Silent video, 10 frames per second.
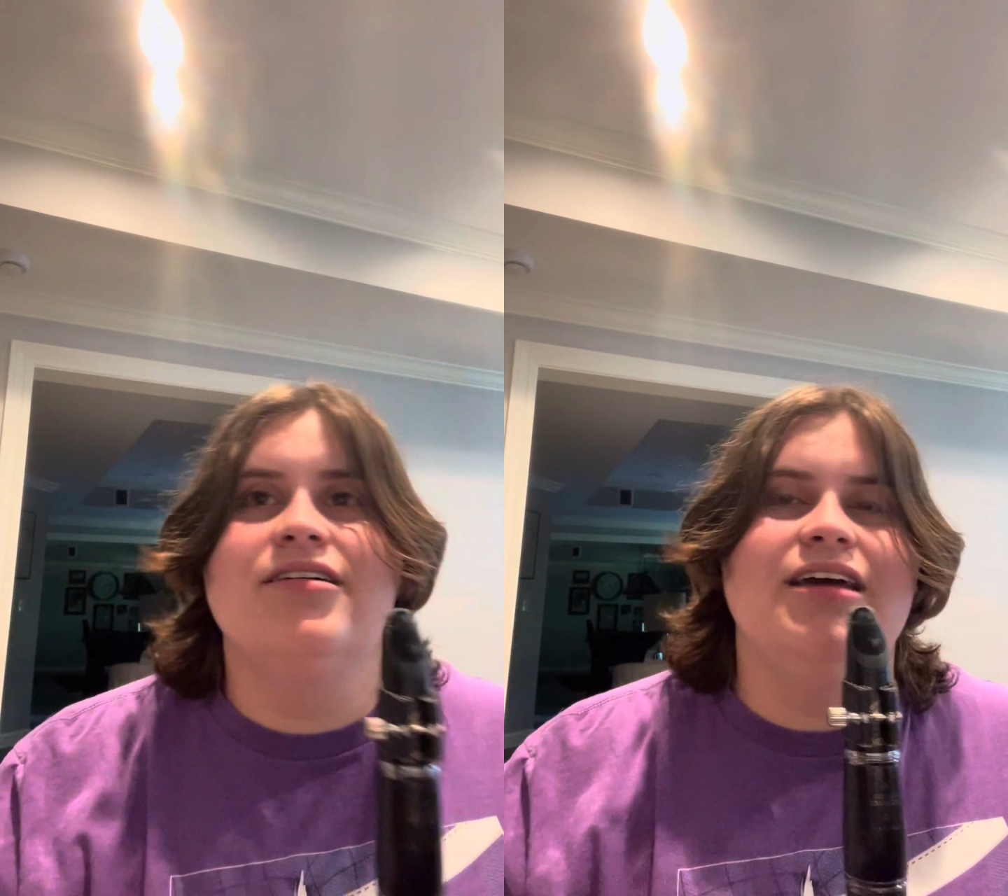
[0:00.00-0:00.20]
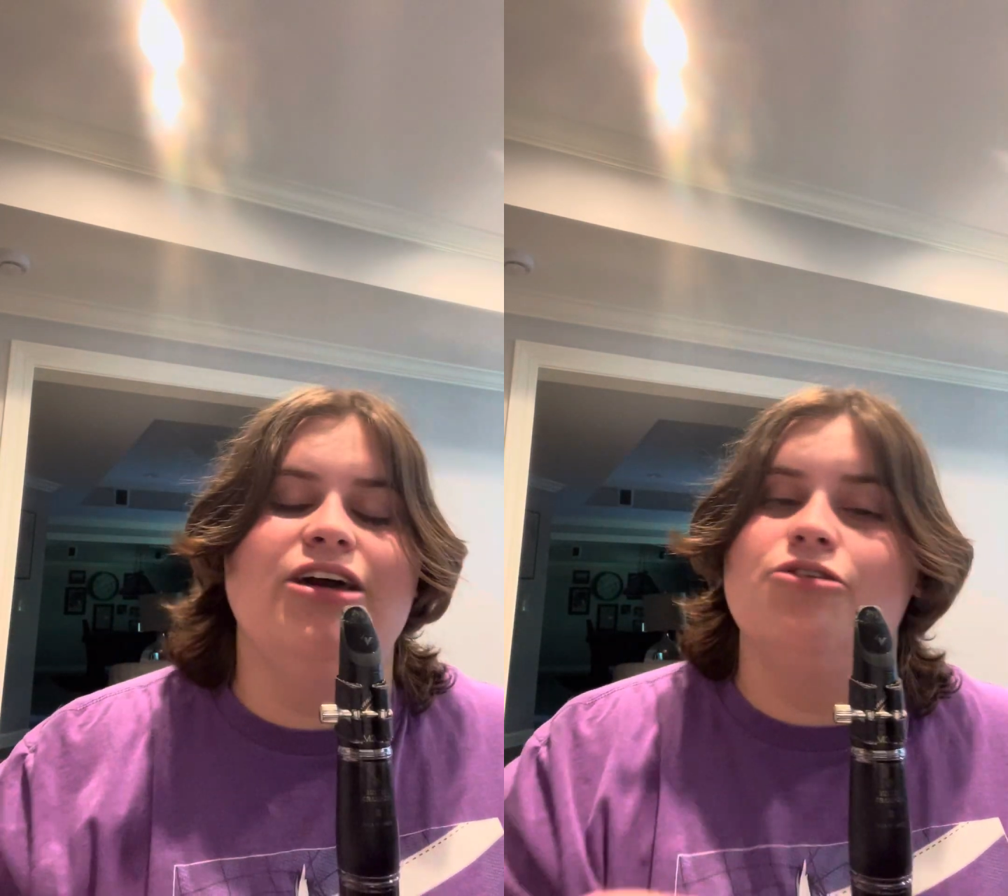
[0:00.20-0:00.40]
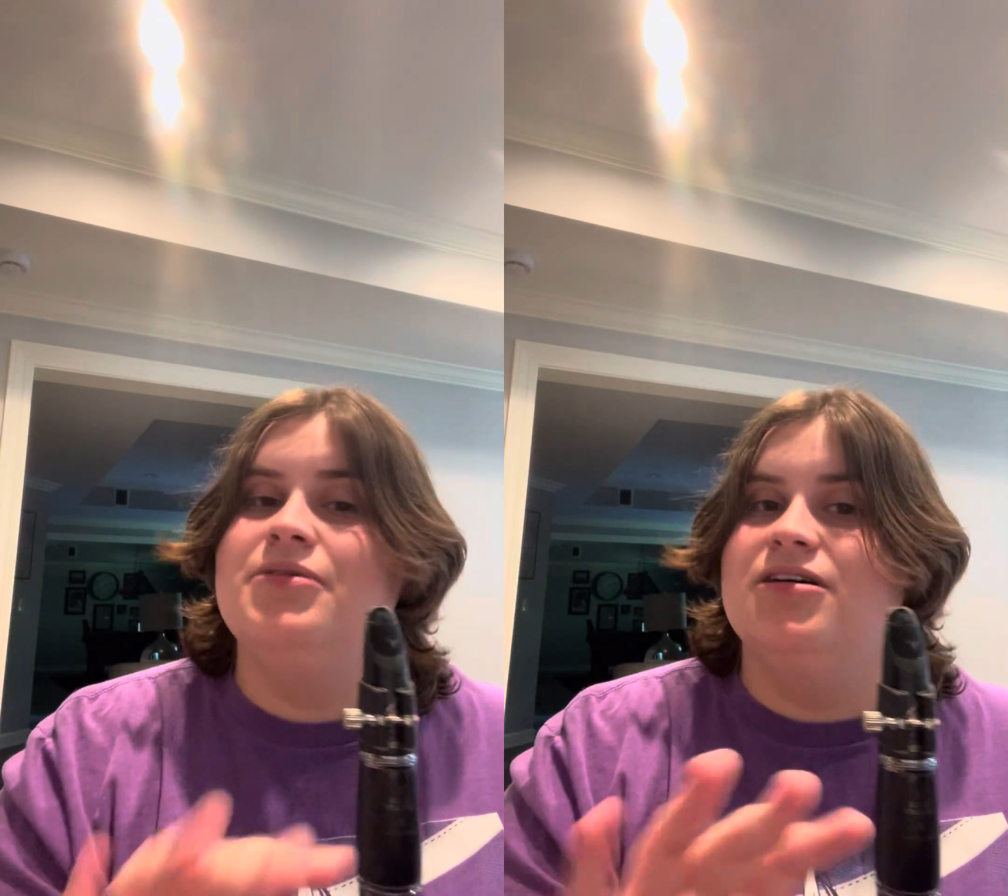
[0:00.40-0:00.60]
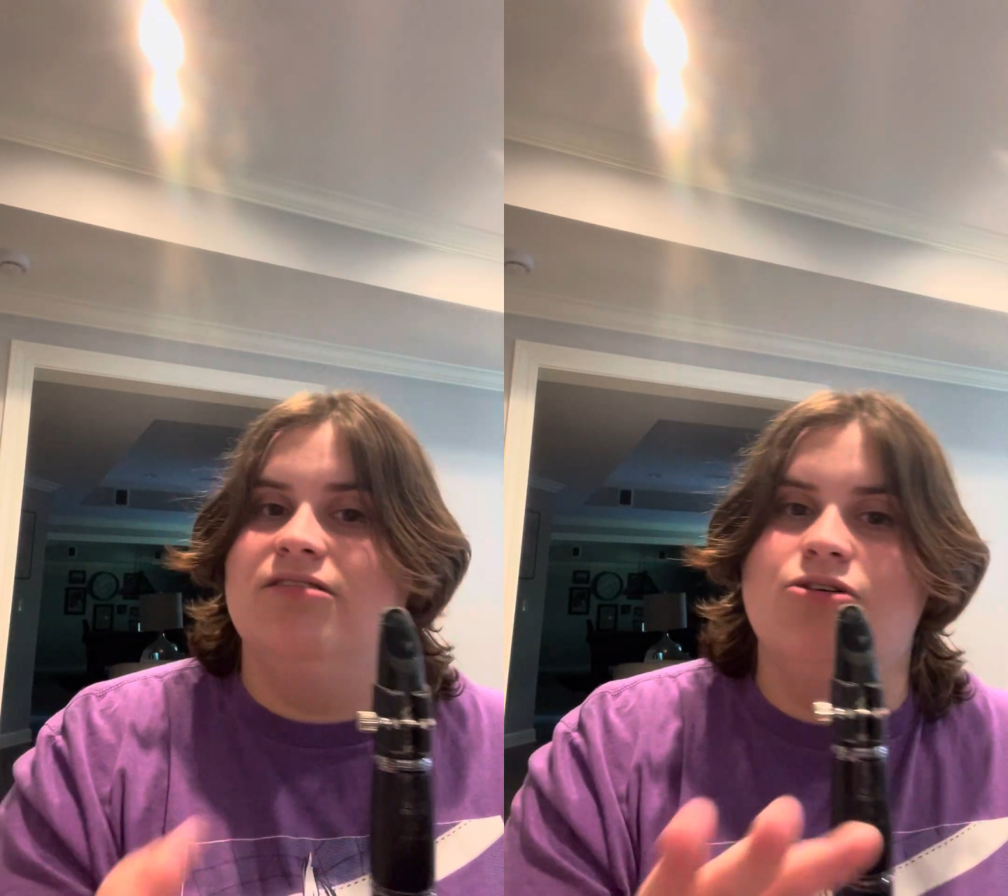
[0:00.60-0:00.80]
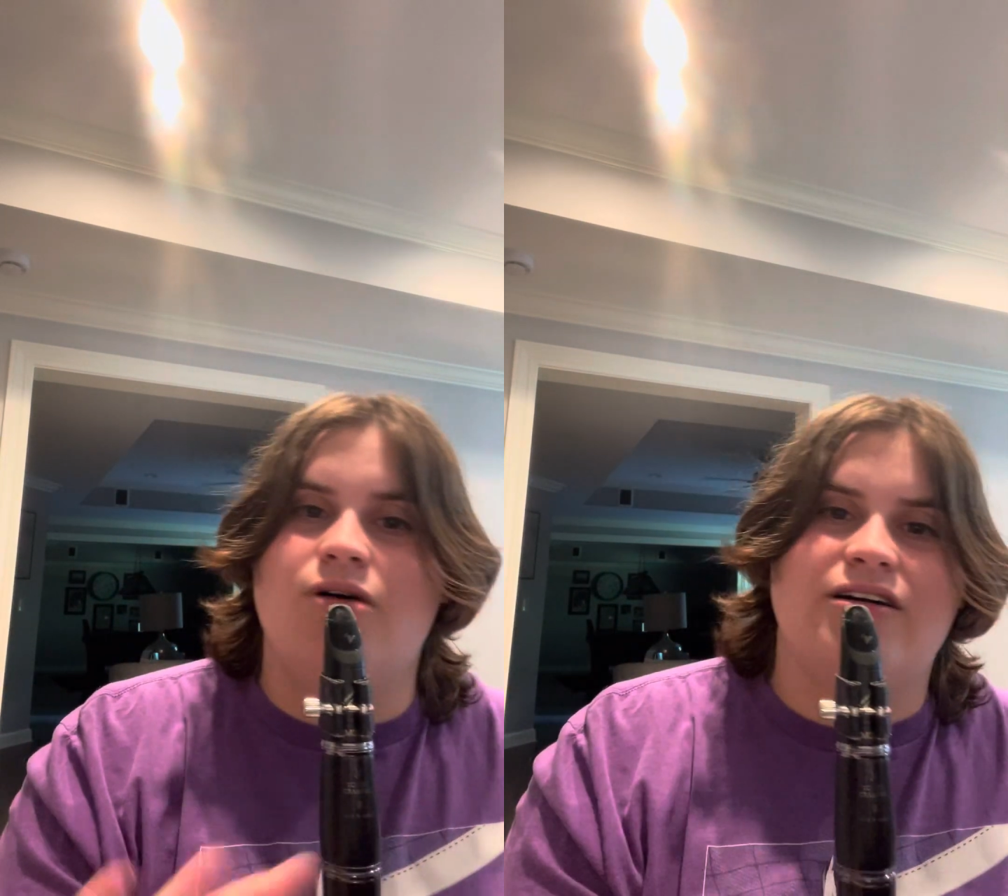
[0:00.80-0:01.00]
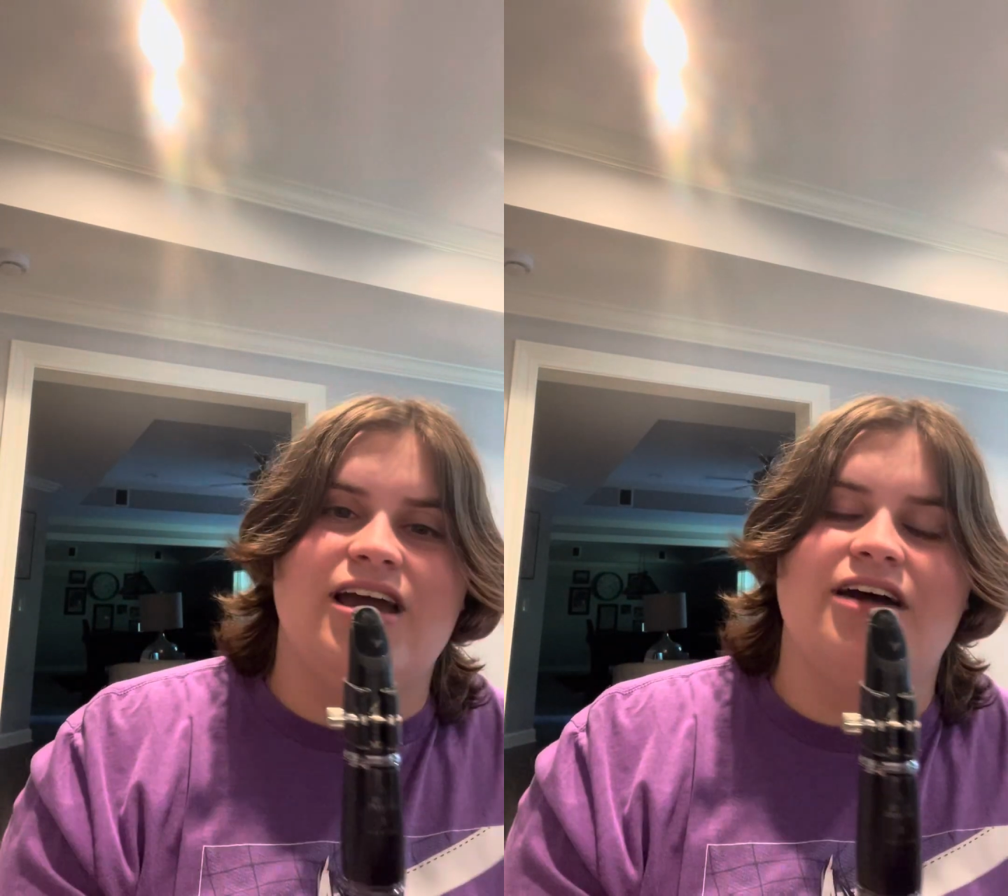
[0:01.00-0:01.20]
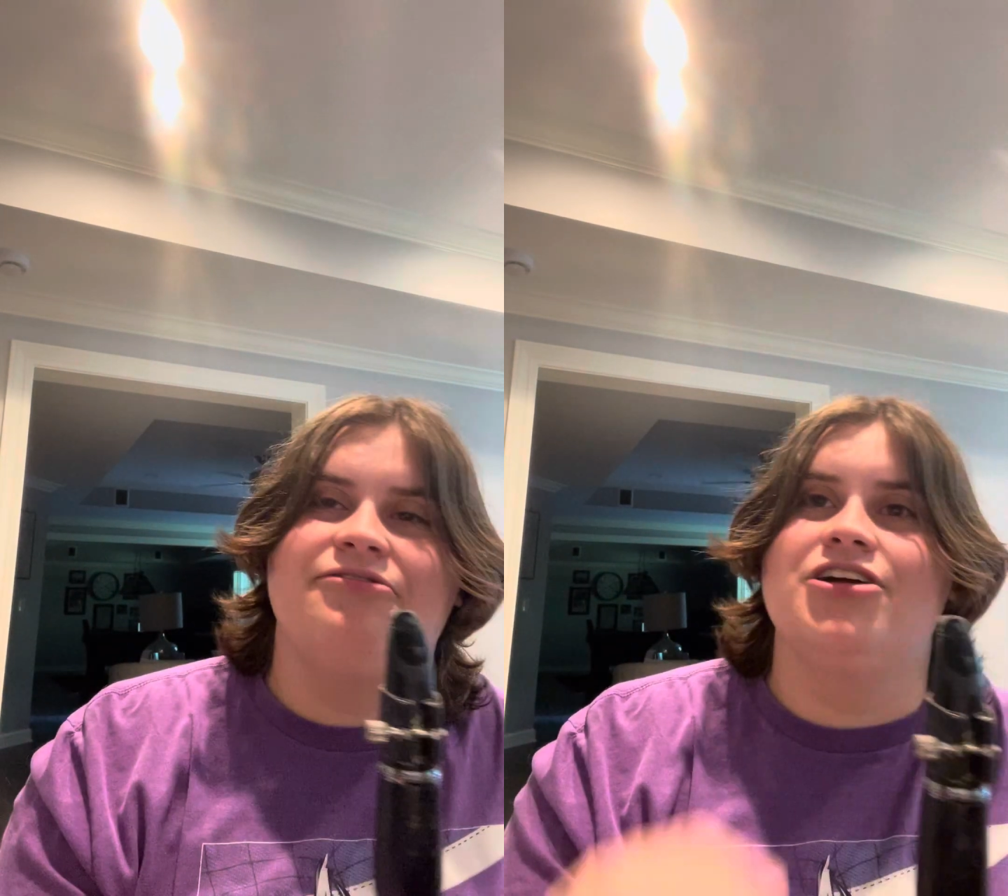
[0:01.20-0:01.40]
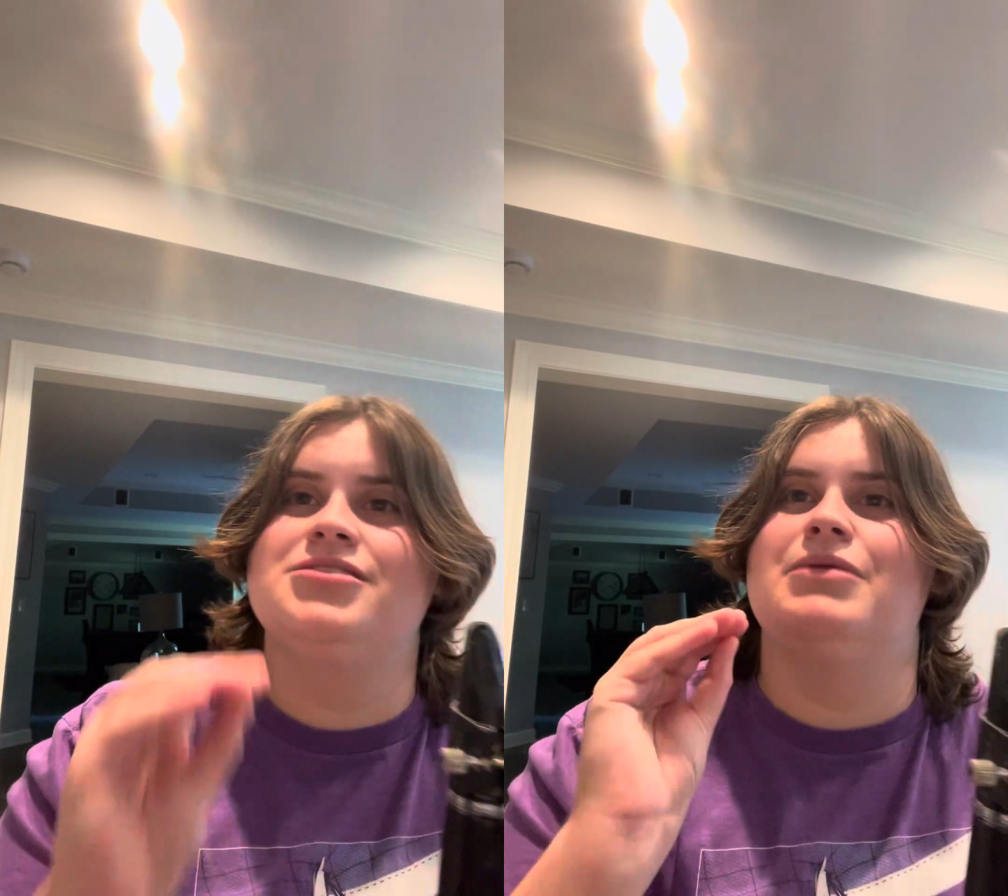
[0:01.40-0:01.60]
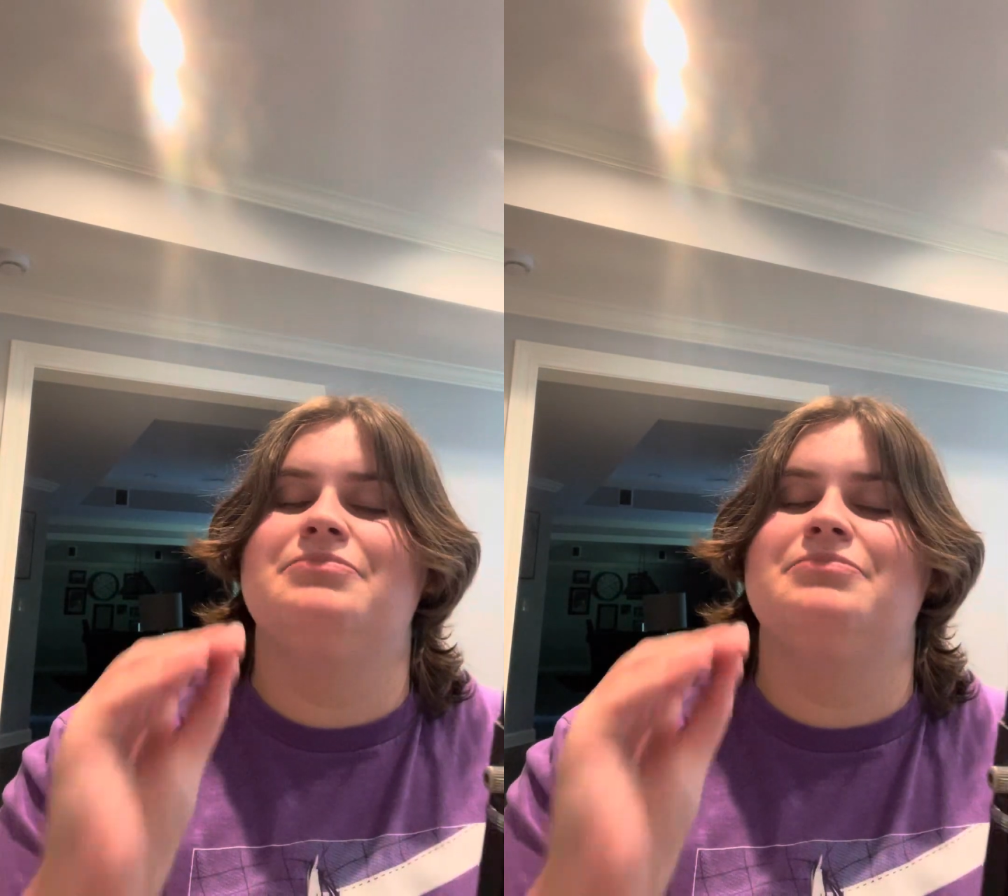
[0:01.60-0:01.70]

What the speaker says: It'll be a little wonky at first, but